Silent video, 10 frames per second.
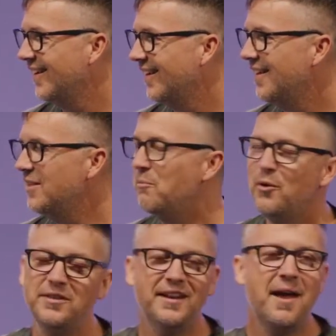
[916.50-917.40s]
And the
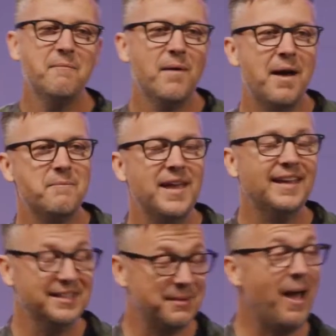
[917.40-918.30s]
point that I'm
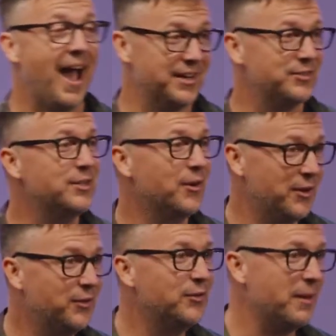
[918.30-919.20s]
making is I'm actually going
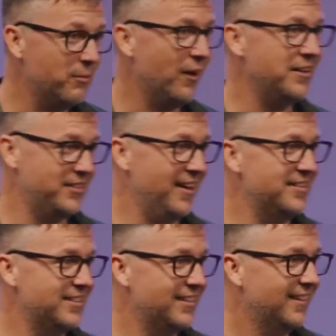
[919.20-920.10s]
through that
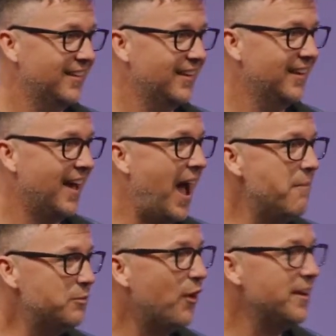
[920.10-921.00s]
process.
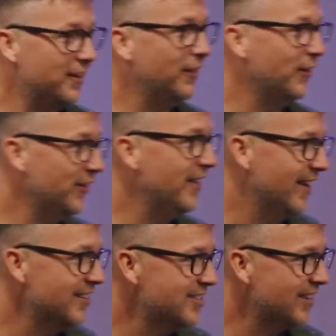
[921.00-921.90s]
I'm trying to learn
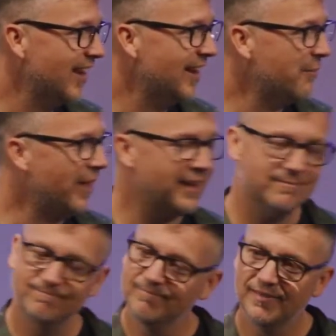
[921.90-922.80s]
this, and I'm like,
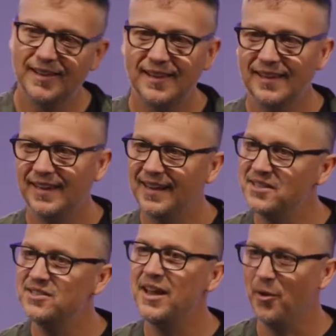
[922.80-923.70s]
can I
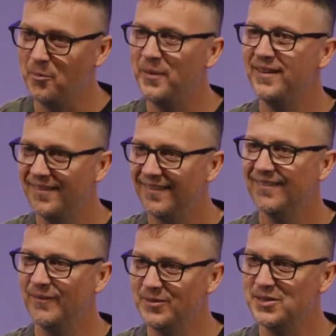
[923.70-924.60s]
stay open?
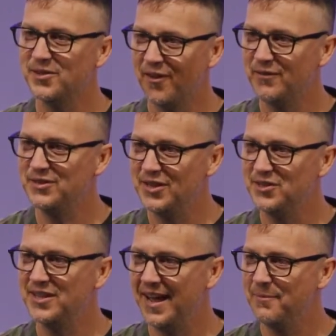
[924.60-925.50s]
when this
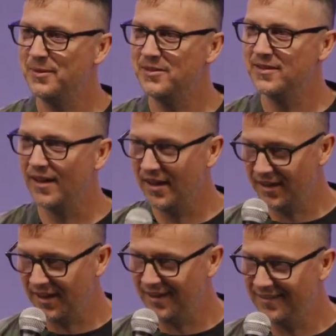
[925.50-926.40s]
conversation happens
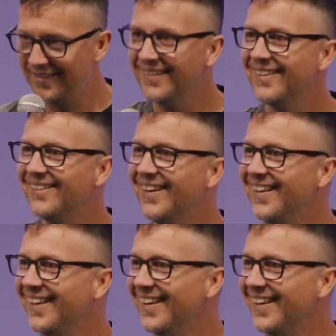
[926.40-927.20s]
again, right?